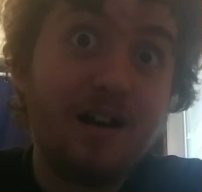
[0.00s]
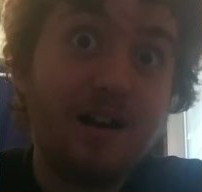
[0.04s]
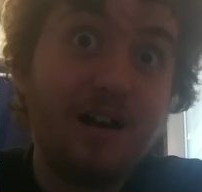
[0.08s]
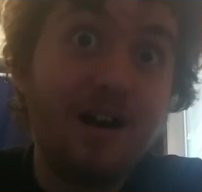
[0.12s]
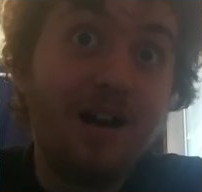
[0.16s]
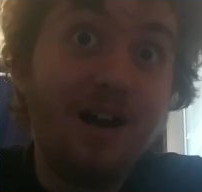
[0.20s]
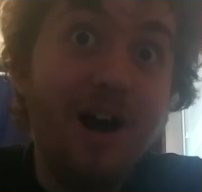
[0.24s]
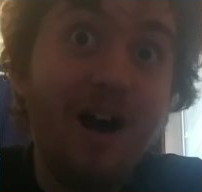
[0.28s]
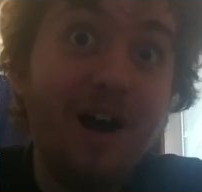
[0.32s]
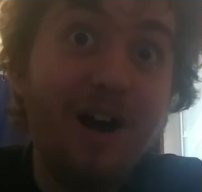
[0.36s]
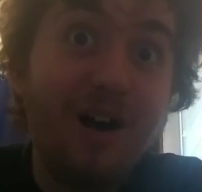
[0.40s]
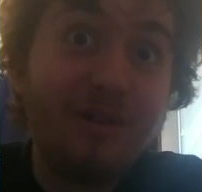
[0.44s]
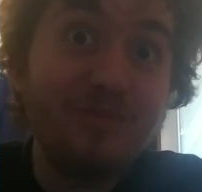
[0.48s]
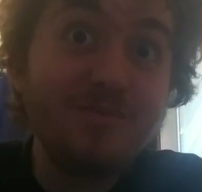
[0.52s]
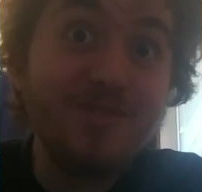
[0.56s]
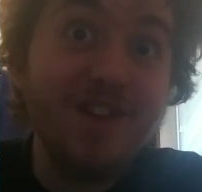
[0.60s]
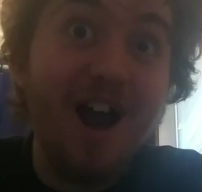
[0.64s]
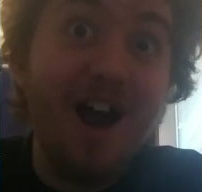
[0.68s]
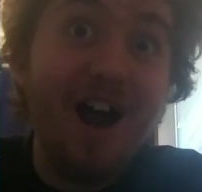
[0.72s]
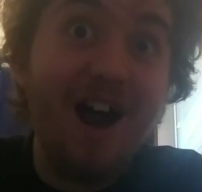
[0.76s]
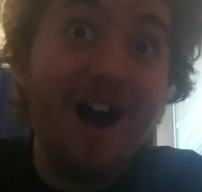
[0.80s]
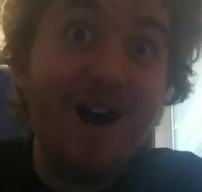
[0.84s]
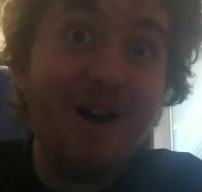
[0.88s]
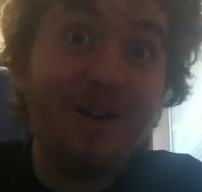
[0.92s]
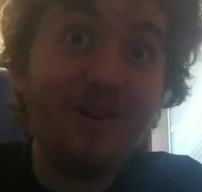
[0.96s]
Oh
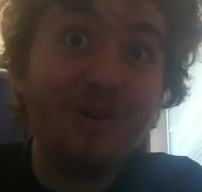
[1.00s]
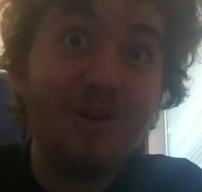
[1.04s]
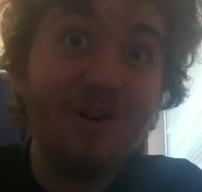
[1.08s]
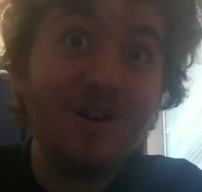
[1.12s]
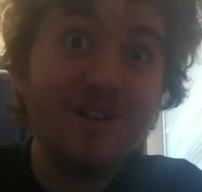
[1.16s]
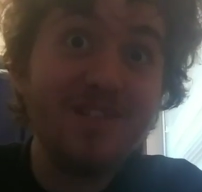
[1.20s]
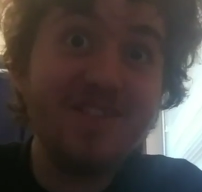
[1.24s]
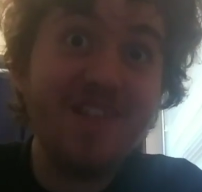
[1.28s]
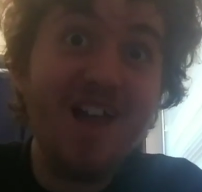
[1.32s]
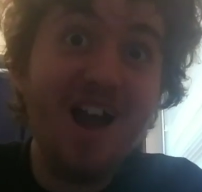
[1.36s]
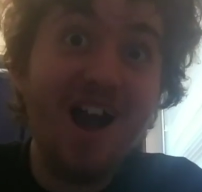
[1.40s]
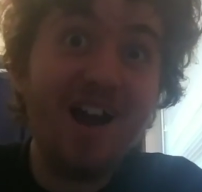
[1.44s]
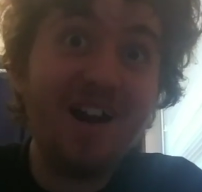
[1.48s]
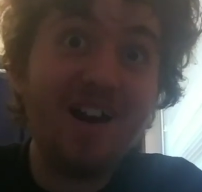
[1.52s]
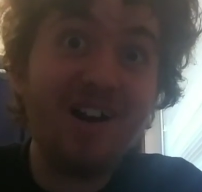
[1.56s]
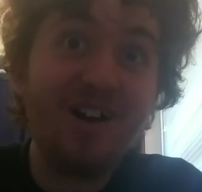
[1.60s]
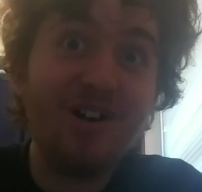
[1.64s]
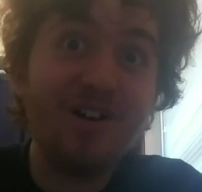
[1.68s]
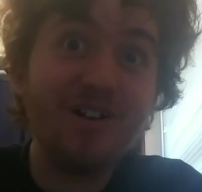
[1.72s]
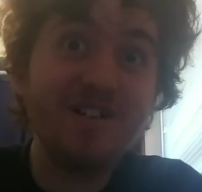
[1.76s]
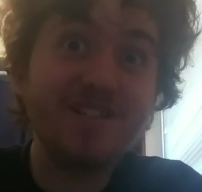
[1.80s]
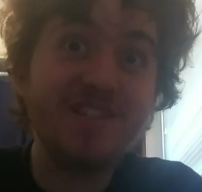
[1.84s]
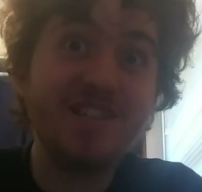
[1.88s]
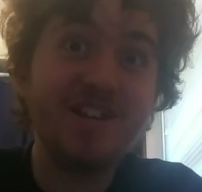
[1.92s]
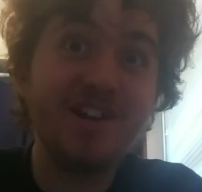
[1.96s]
no! Not
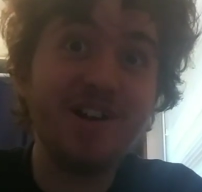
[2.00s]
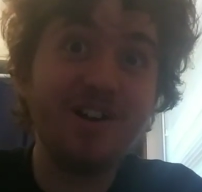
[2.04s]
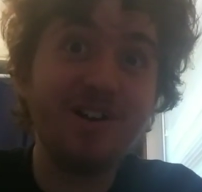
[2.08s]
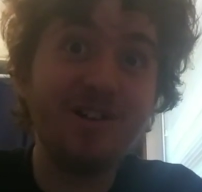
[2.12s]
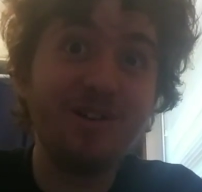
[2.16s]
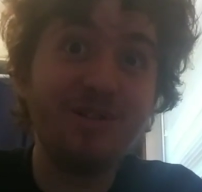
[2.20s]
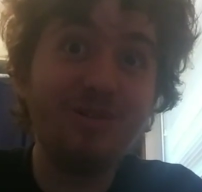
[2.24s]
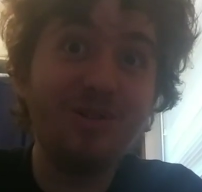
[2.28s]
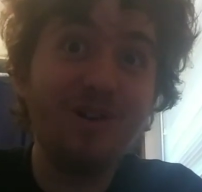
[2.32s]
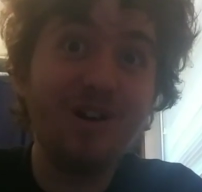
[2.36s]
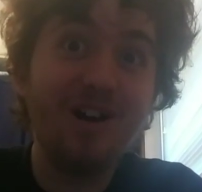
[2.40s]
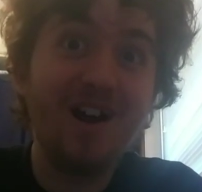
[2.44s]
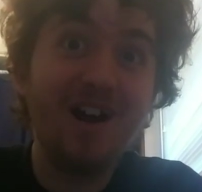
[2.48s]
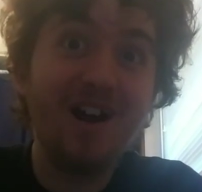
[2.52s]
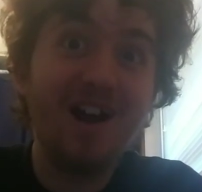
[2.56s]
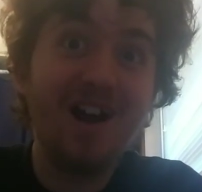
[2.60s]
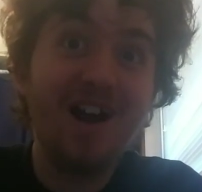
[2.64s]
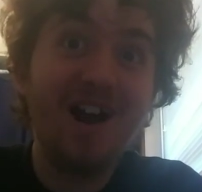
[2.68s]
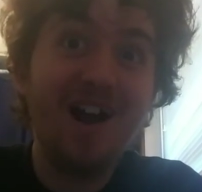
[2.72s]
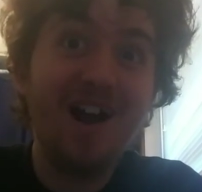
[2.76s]
her too!